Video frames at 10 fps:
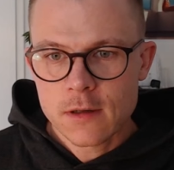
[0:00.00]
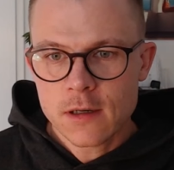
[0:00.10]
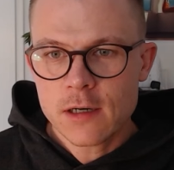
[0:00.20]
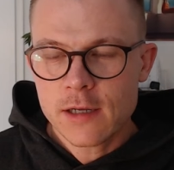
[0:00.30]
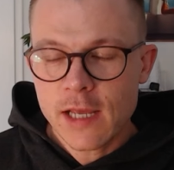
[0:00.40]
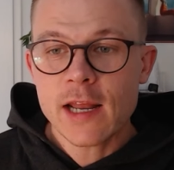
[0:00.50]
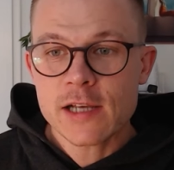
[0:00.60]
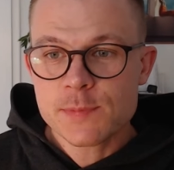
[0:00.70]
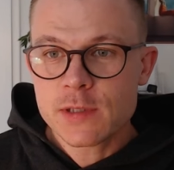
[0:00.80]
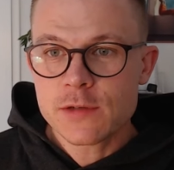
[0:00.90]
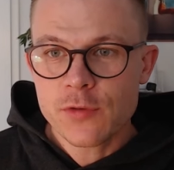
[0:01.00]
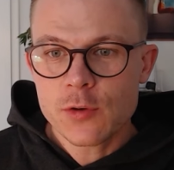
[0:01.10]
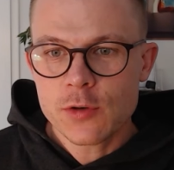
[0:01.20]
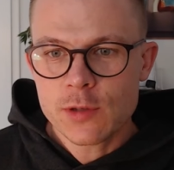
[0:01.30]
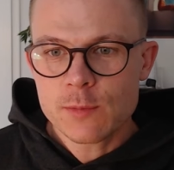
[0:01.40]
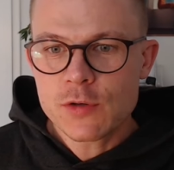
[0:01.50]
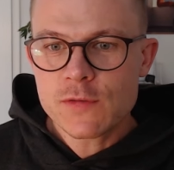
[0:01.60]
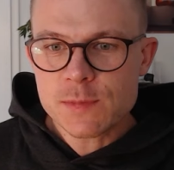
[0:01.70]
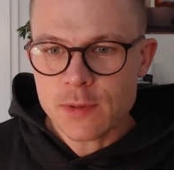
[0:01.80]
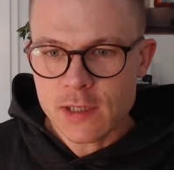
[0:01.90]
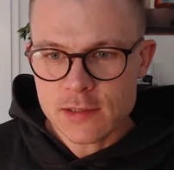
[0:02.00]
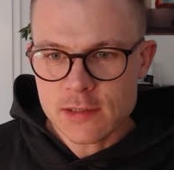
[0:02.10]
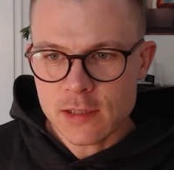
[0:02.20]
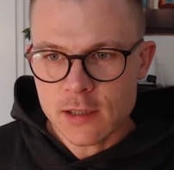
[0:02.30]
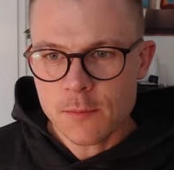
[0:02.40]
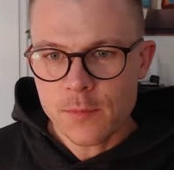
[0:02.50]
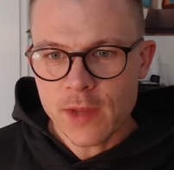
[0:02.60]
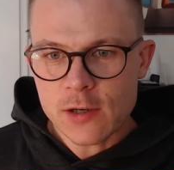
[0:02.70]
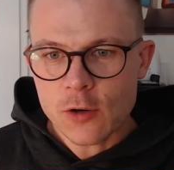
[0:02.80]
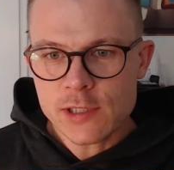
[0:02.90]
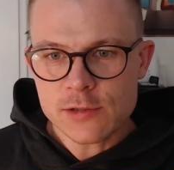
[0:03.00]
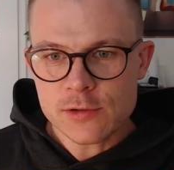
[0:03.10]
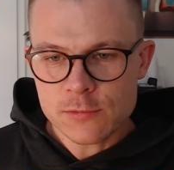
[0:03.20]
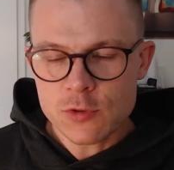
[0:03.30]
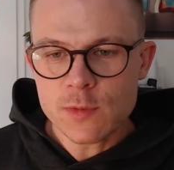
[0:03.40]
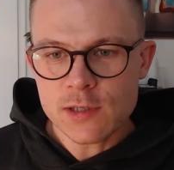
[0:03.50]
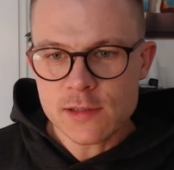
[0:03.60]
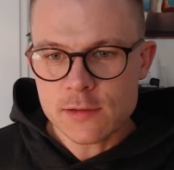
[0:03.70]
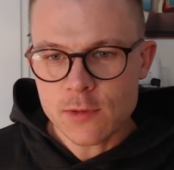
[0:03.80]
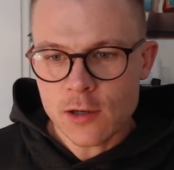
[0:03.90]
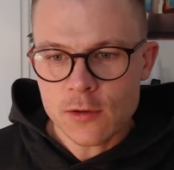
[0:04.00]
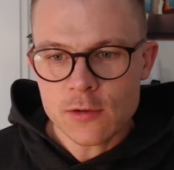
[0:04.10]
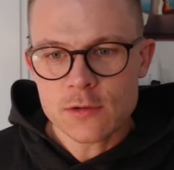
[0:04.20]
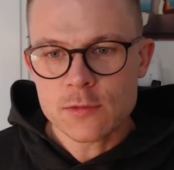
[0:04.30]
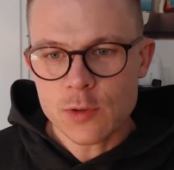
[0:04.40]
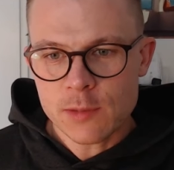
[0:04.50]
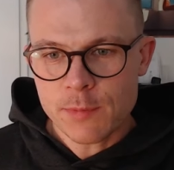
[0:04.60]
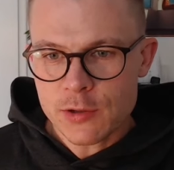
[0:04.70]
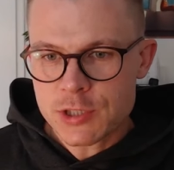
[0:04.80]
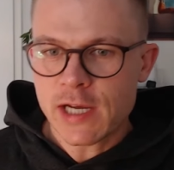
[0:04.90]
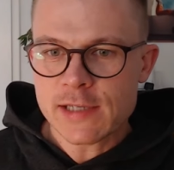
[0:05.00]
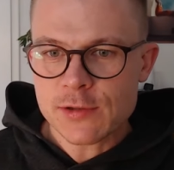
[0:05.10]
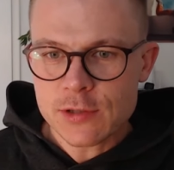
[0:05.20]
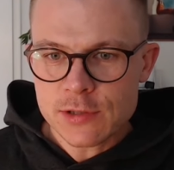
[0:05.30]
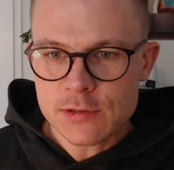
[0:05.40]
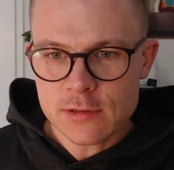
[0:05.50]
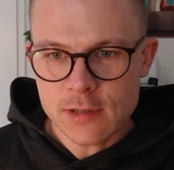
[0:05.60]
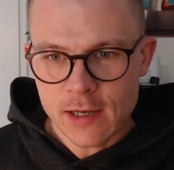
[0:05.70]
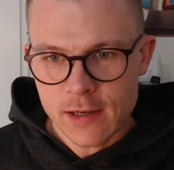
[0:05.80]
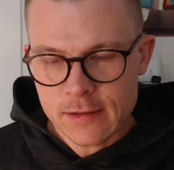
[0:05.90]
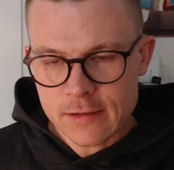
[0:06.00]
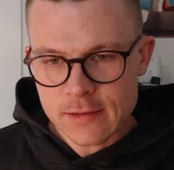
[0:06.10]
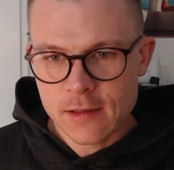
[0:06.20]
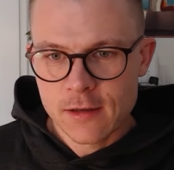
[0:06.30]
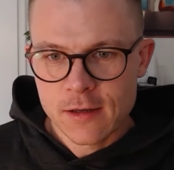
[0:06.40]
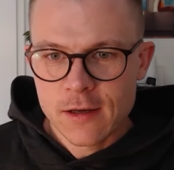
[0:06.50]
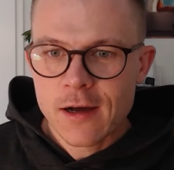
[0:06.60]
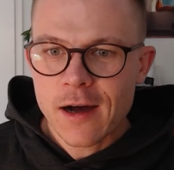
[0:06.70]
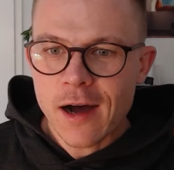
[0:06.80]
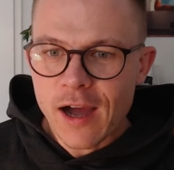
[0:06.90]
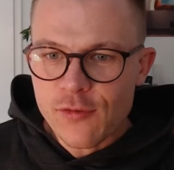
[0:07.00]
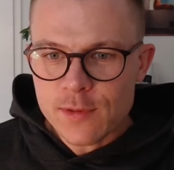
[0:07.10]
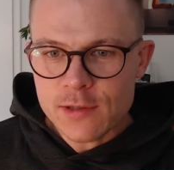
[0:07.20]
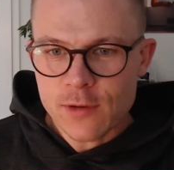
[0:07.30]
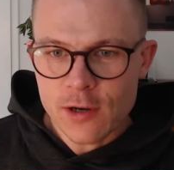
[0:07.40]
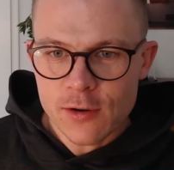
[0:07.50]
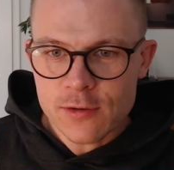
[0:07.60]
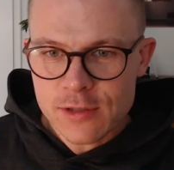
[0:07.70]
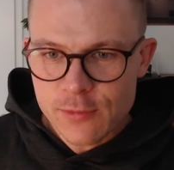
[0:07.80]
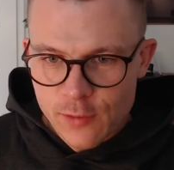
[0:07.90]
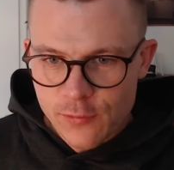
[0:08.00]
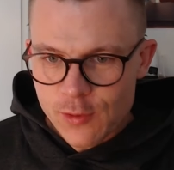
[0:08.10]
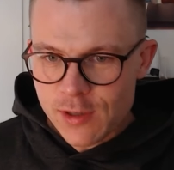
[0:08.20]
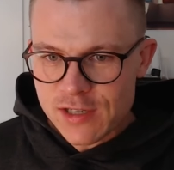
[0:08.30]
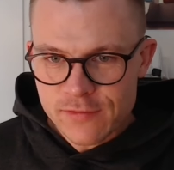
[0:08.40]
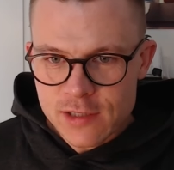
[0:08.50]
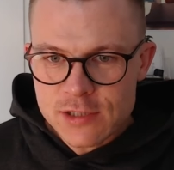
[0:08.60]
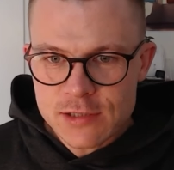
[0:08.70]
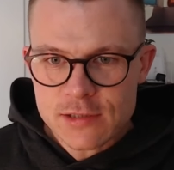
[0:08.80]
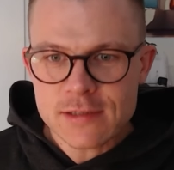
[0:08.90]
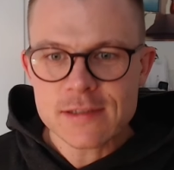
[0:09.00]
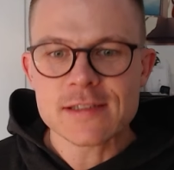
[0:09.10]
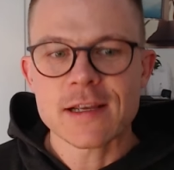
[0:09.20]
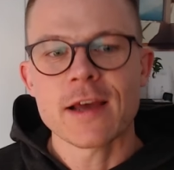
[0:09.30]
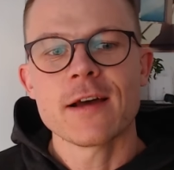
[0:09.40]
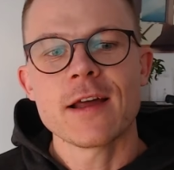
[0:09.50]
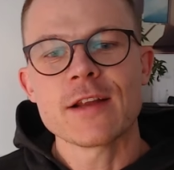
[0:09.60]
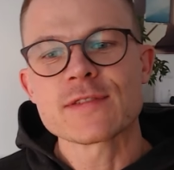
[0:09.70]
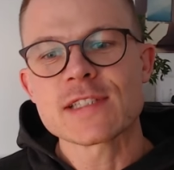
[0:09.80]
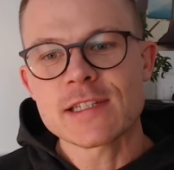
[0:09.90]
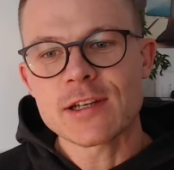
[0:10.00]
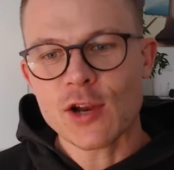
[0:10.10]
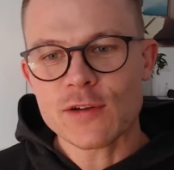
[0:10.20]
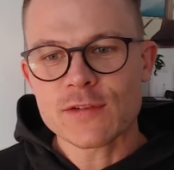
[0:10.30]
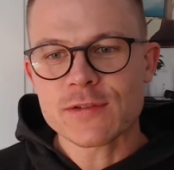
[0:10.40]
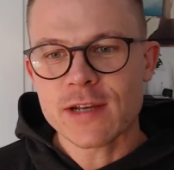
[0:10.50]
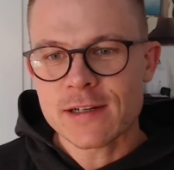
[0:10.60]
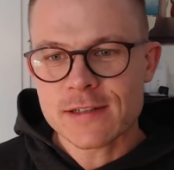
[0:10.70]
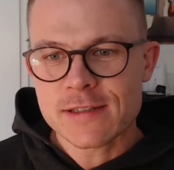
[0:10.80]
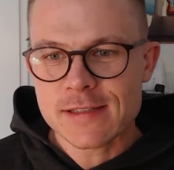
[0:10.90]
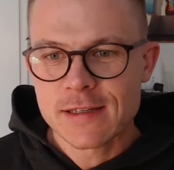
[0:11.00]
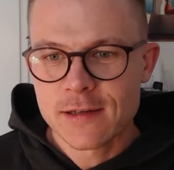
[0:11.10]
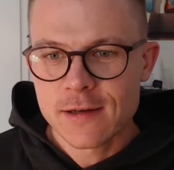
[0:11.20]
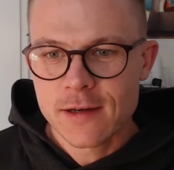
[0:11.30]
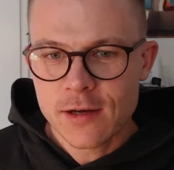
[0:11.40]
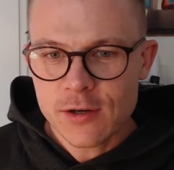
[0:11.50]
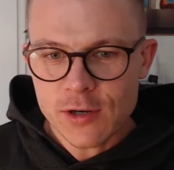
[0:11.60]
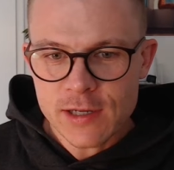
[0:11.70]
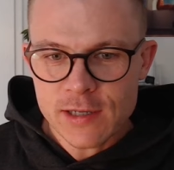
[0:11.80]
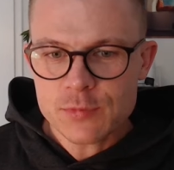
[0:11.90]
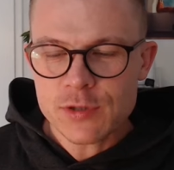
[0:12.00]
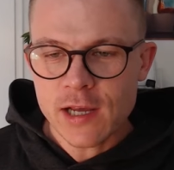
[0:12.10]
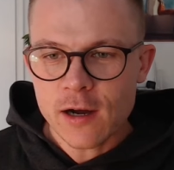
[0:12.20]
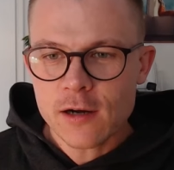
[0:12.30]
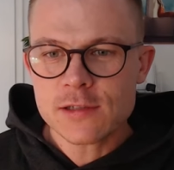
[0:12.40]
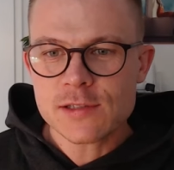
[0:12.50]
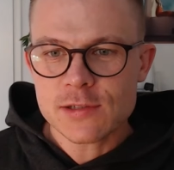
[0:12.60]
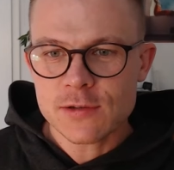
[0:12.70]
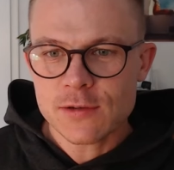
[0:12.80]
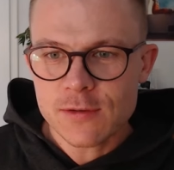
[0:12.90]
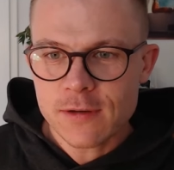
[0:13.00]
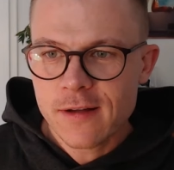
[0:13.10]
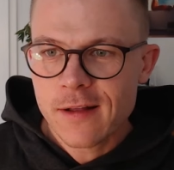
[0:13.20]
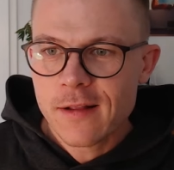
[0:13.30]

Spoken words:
Yeah, there has been a few good moves, but there are always those rumors around what the BOJ is going to do. And I've been around quite a few interventions and I've seen a lot of traders got hit pretty hard. So